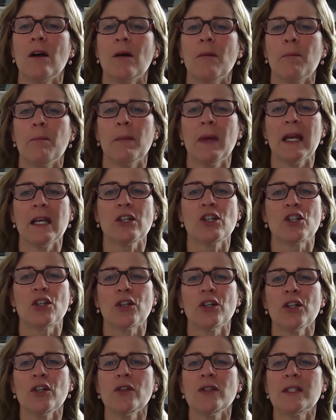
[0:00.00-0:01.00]
Make sure
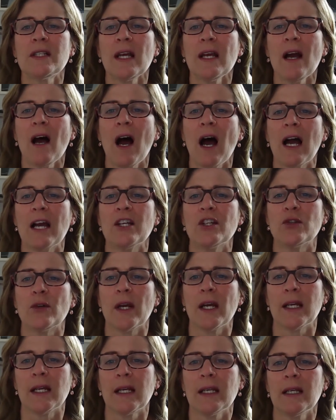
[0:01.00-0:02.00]
you stay
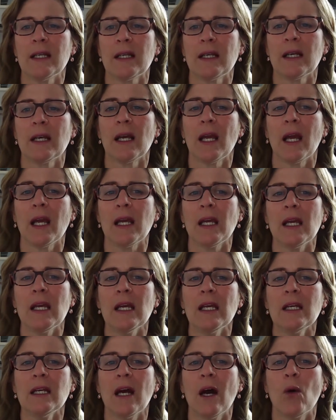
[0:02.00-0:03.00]
hydrated,
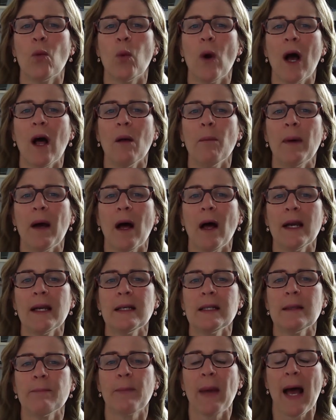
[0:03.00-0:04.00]
eat a
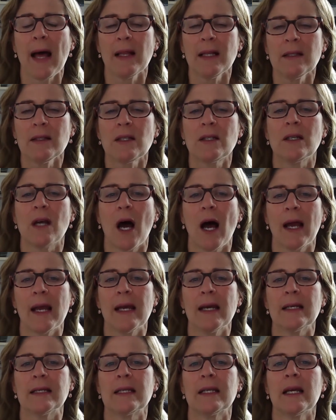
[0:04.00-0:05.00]
well-balanced
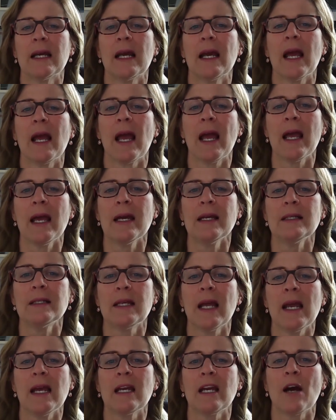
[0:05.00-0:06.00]
diet, and
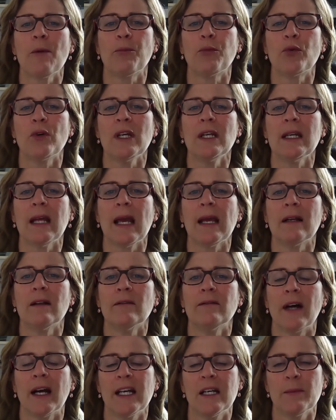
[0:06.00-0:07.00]
take a prenatal
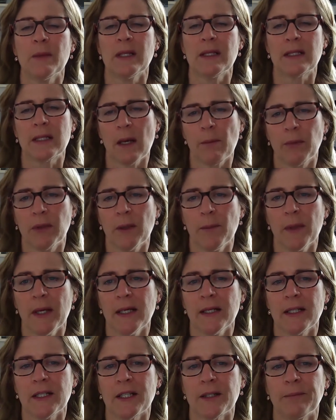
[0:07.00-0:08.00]
vitamin
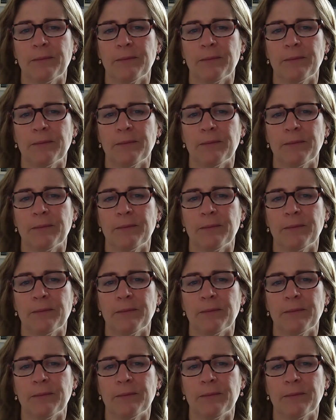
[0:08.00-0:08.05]
supplement.